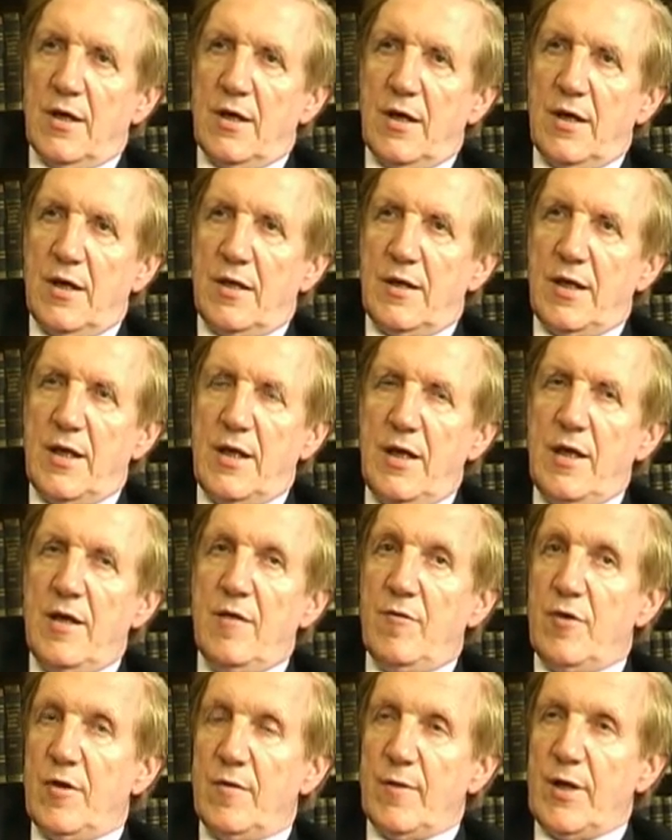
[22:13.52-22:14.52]
And he
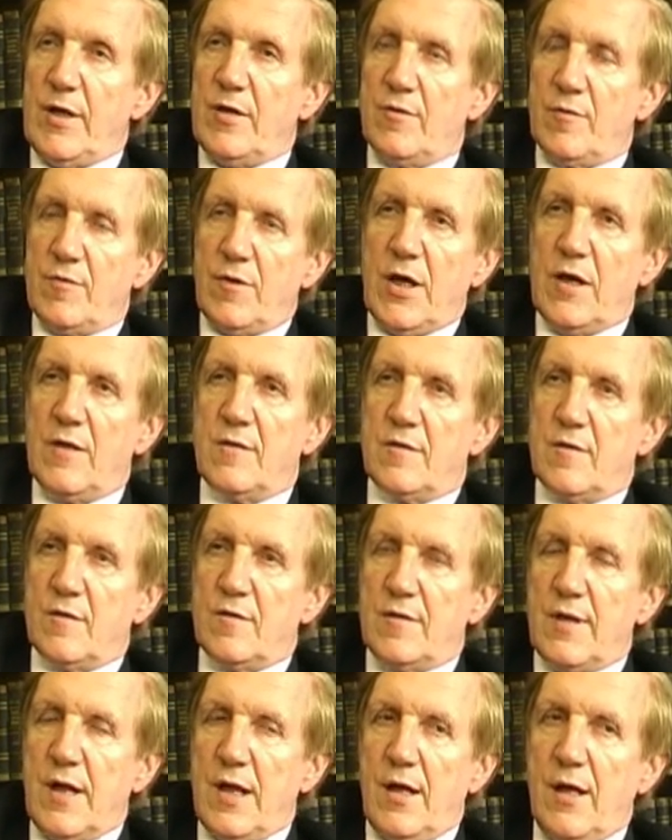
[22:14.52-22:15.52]
even went so far as to
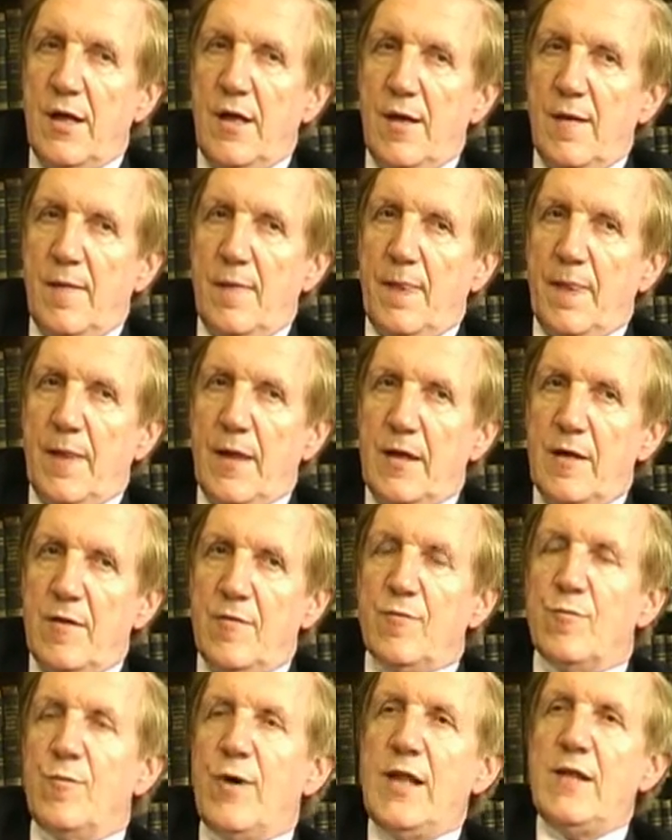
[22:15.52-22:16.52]
say that
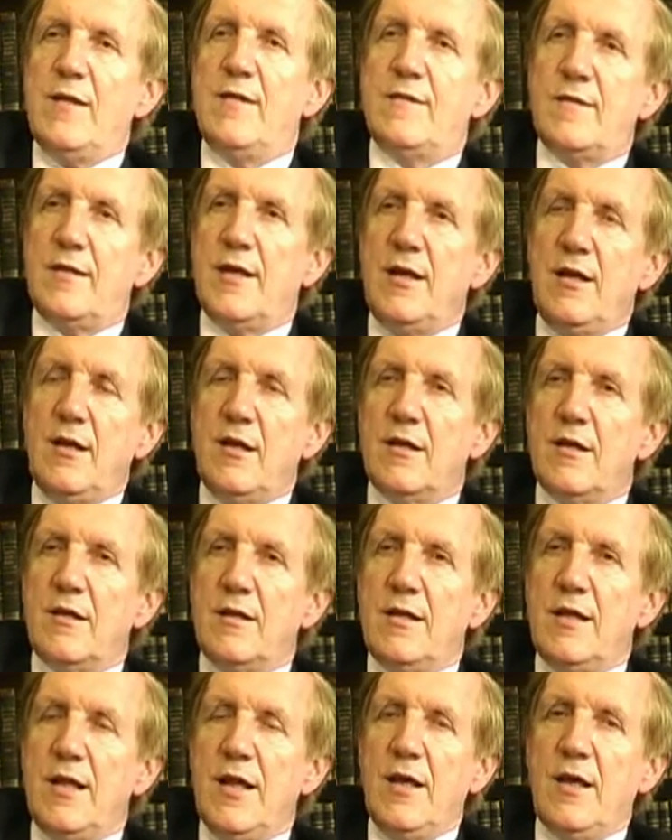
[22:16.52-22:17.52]
if one single
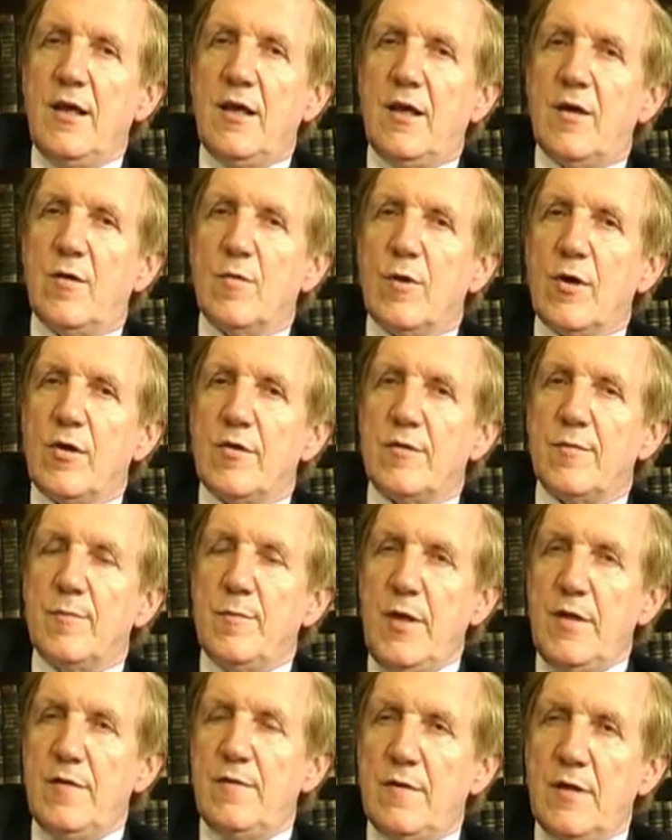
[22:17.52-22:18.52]
link was
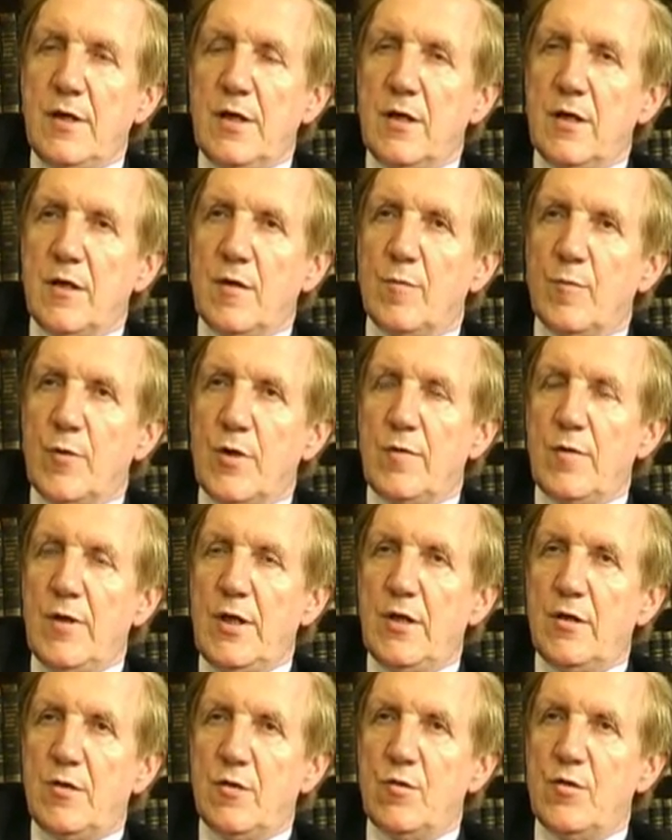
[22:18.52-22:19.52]
missing
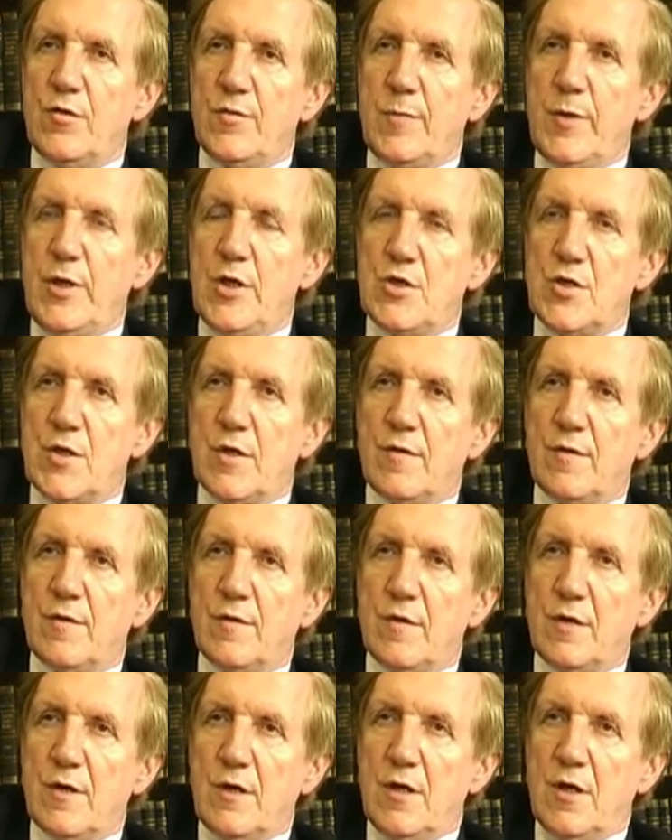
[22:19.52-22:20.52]
between two
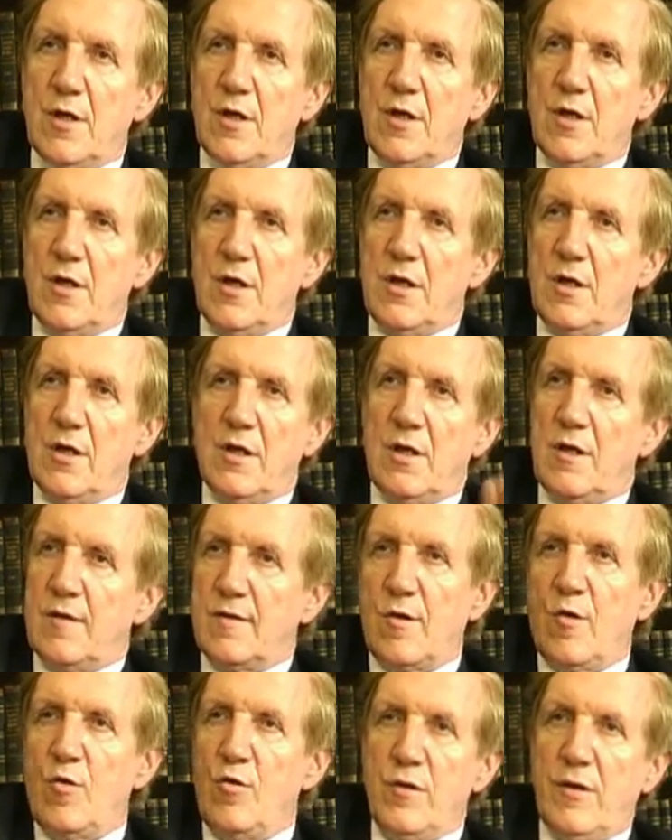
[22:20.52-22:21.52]
species,
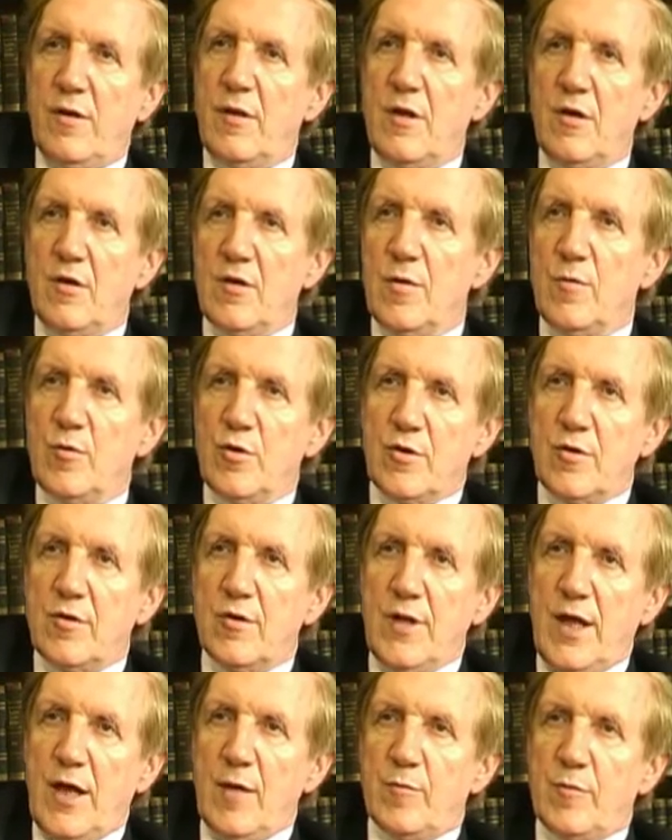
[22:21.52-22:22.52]
his whole theory would
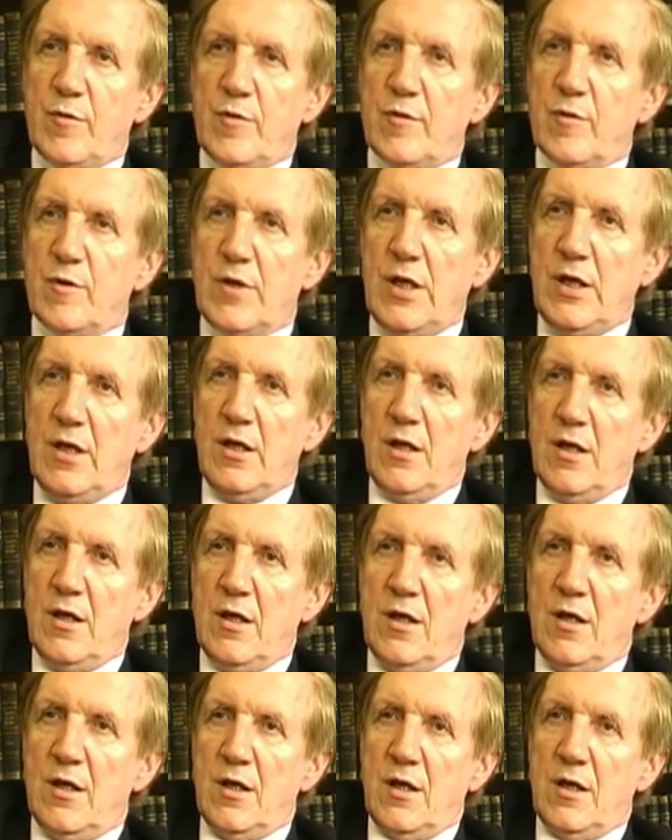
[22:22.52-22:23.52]
collapse. So he
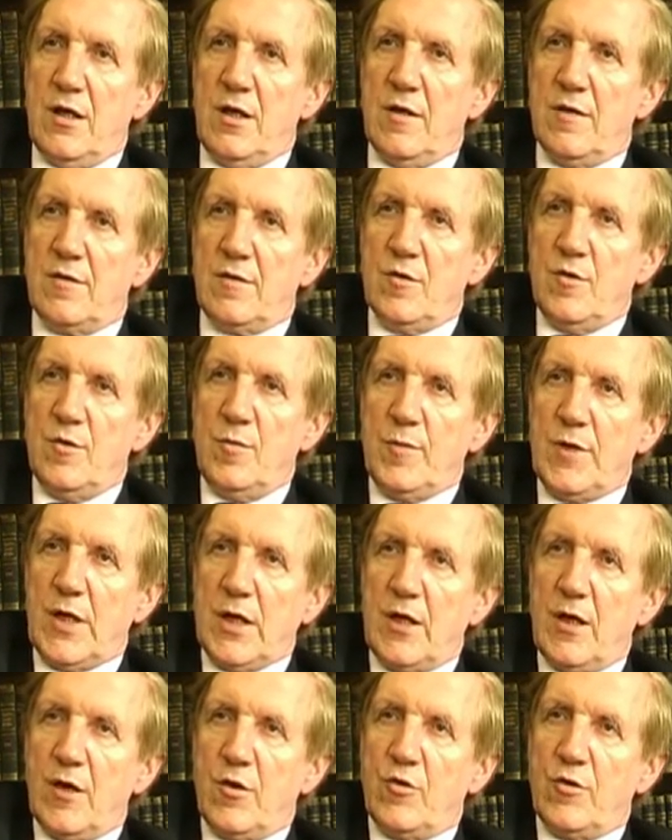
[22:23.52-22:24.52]
assumed
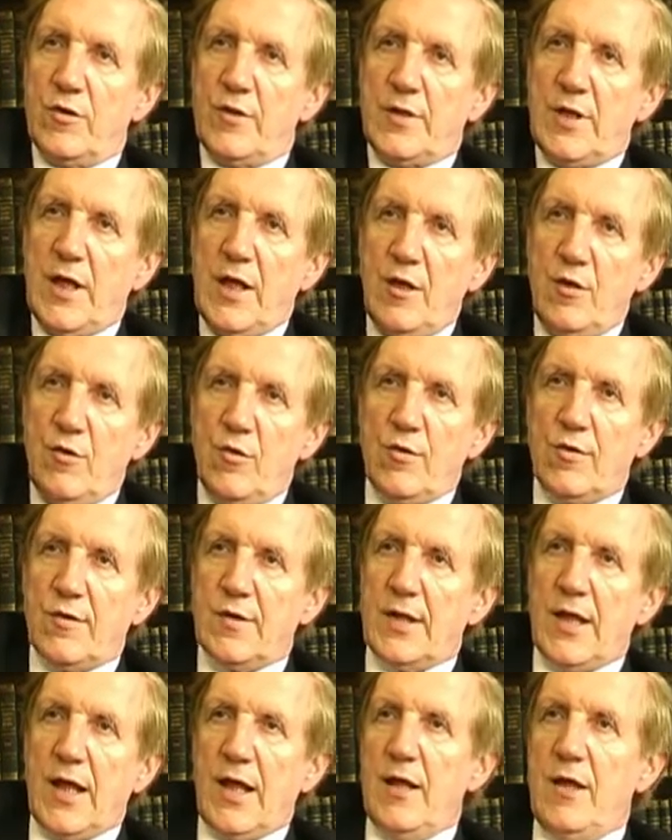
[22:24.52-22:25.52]
like a continuous
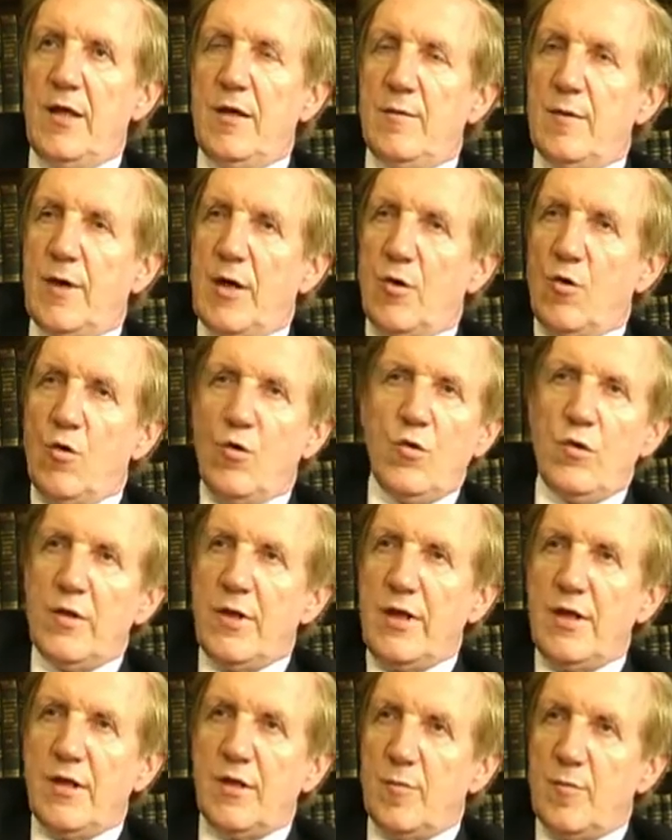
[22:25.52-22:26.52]
line where all
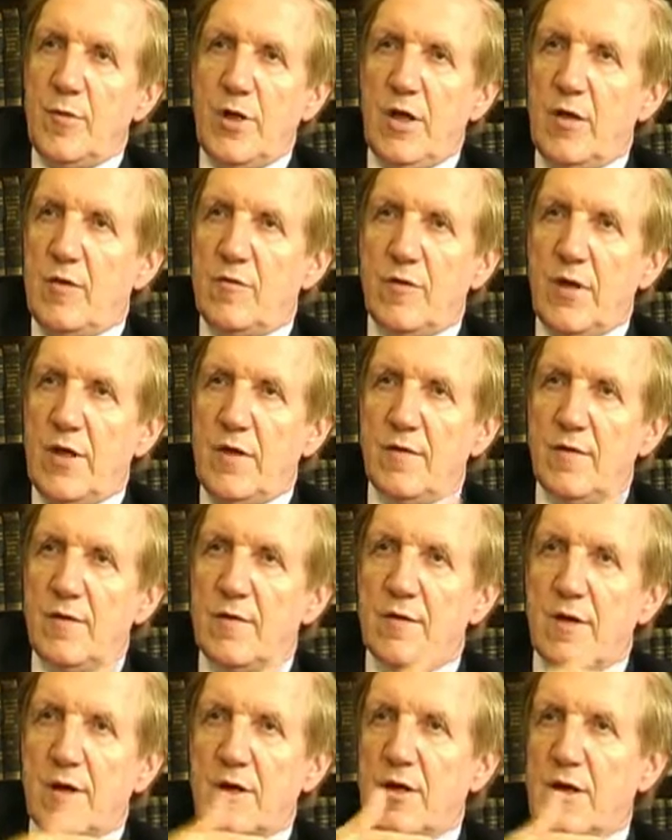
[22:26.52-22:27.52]
the intermediate
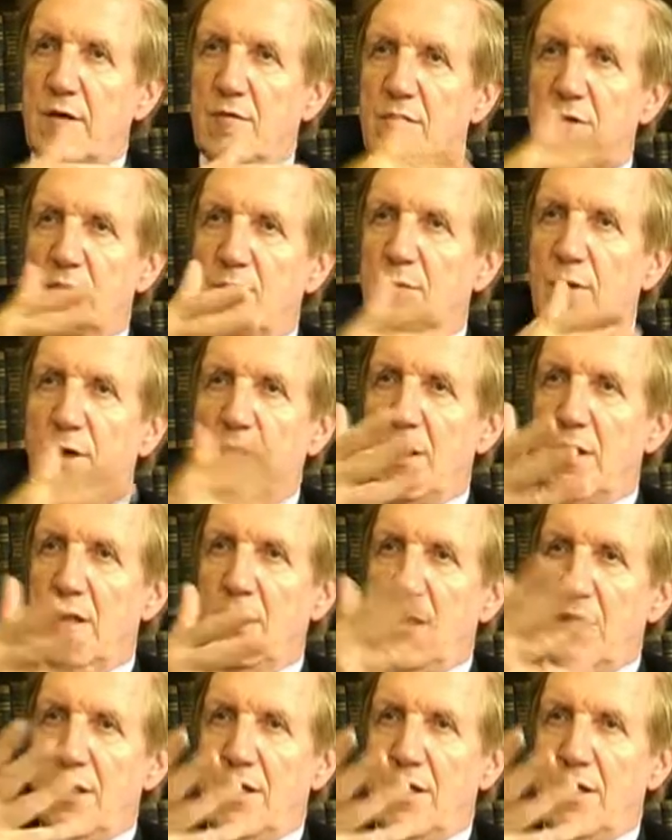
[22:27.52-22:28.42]
phases are covered by,